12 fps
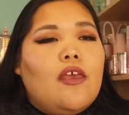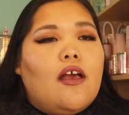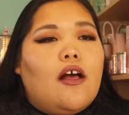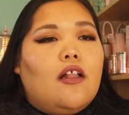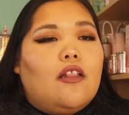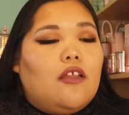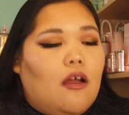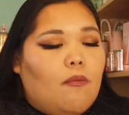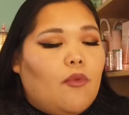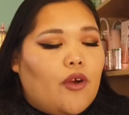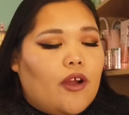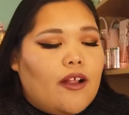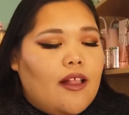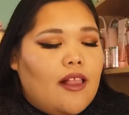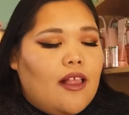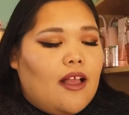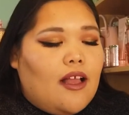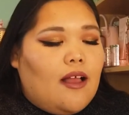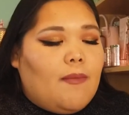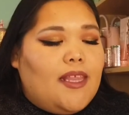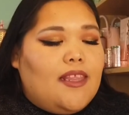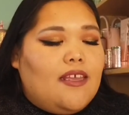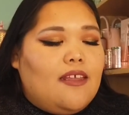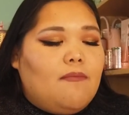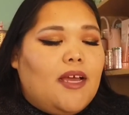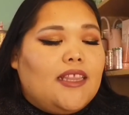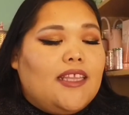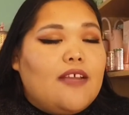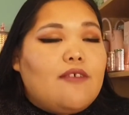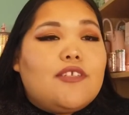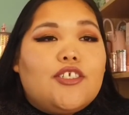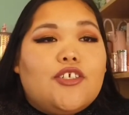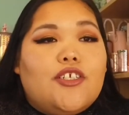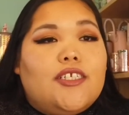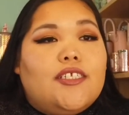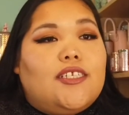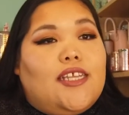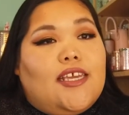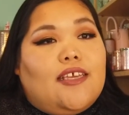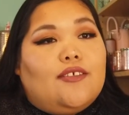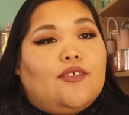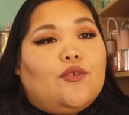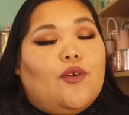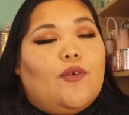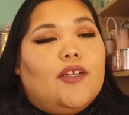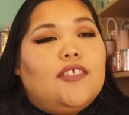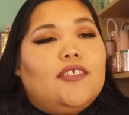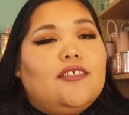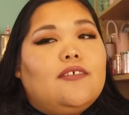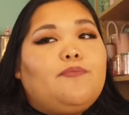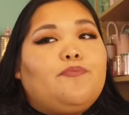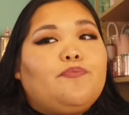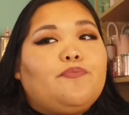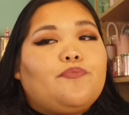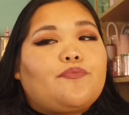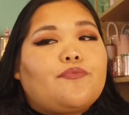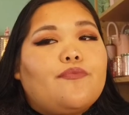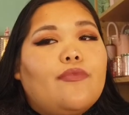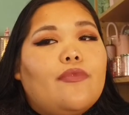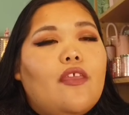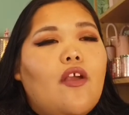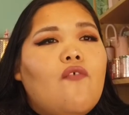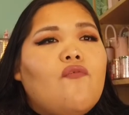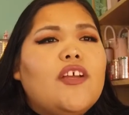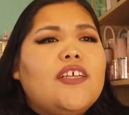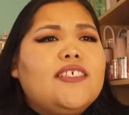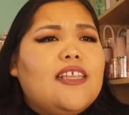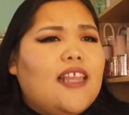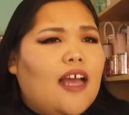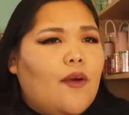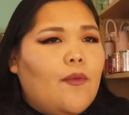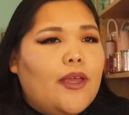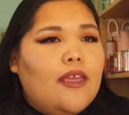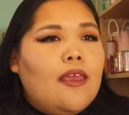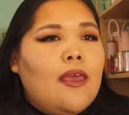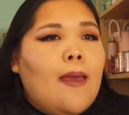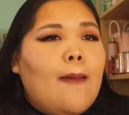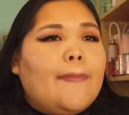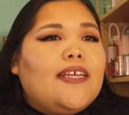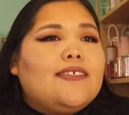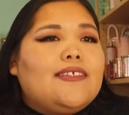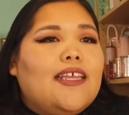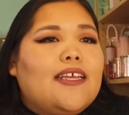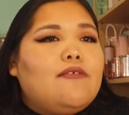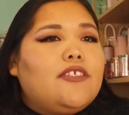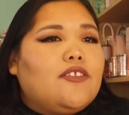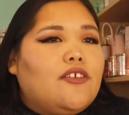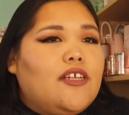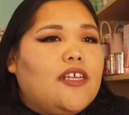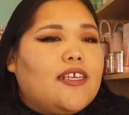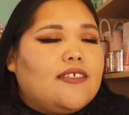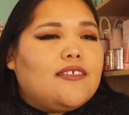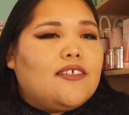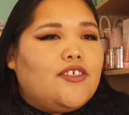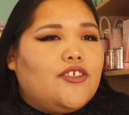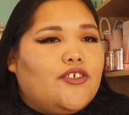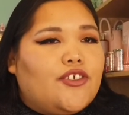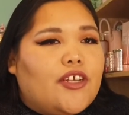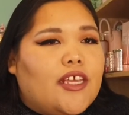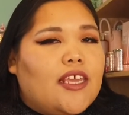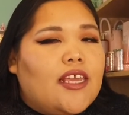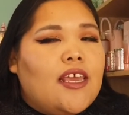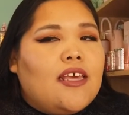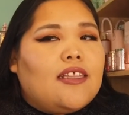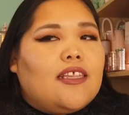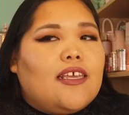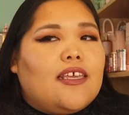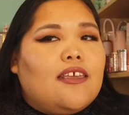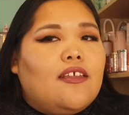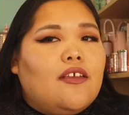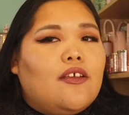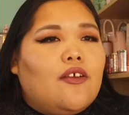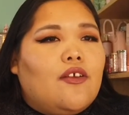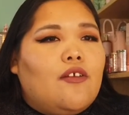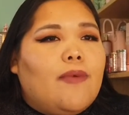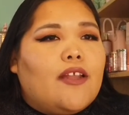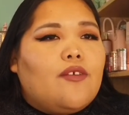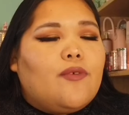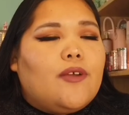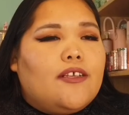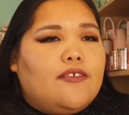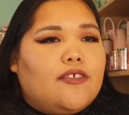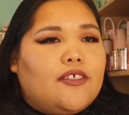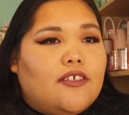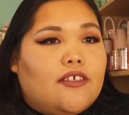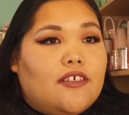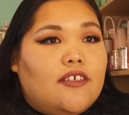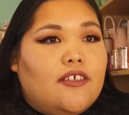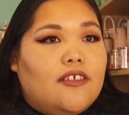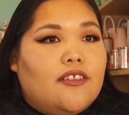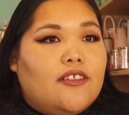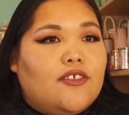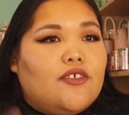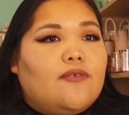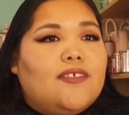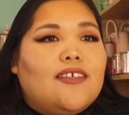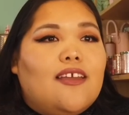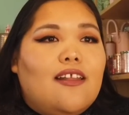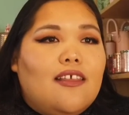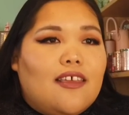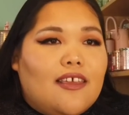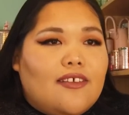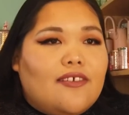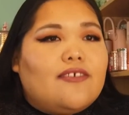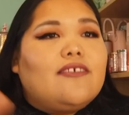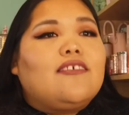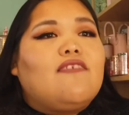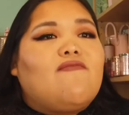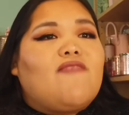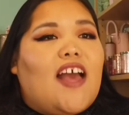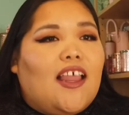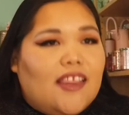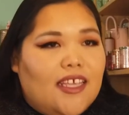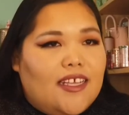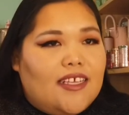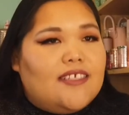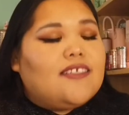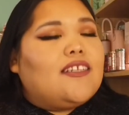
a lot more. And then my language learning to date. So I wanted to phrase it that way because language learning is such a journey. No matter where you start, there's always kind of hills and valleys,